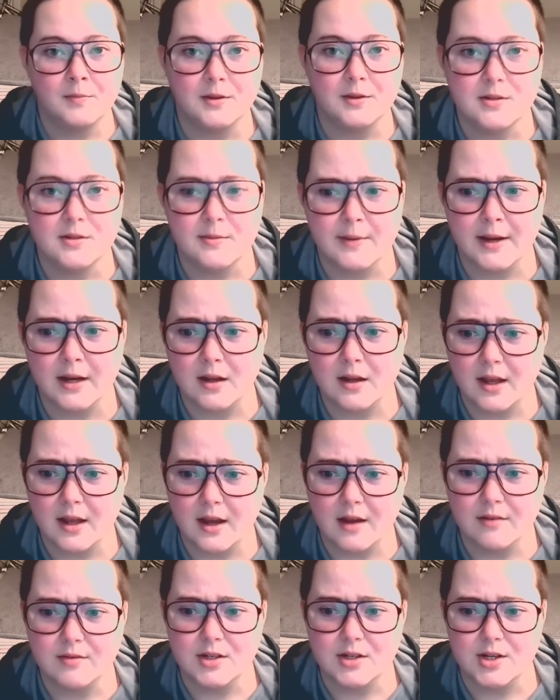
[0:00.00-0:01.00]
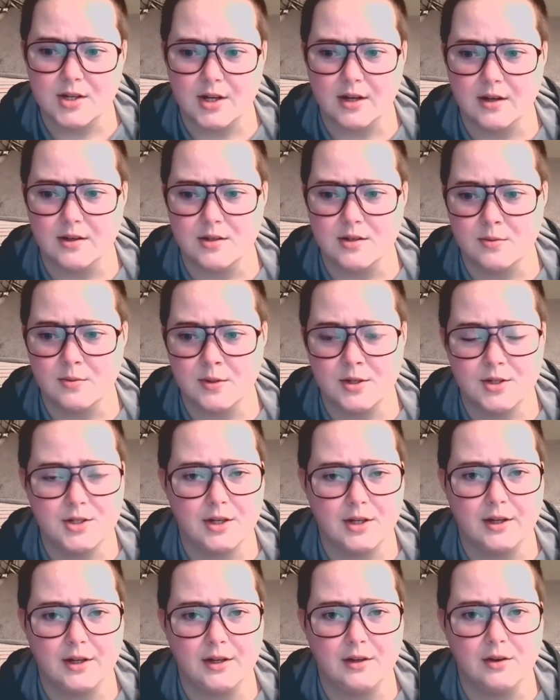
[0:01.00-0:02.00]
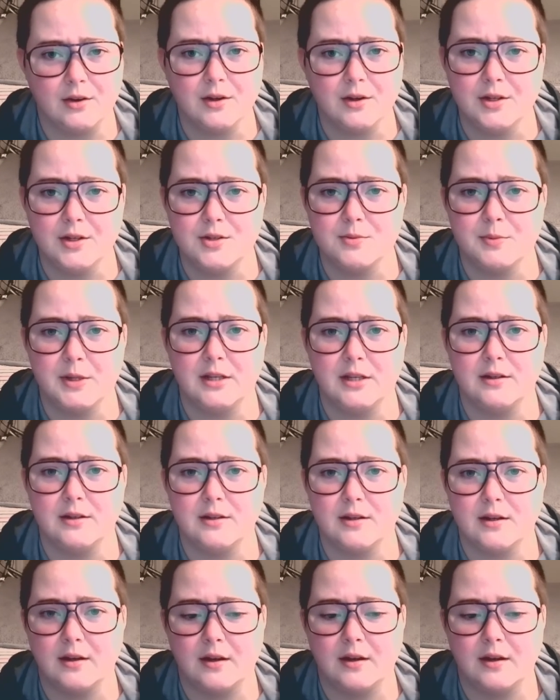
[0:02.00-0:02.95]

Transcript: That's about all I have to share. I just want to share encouragement.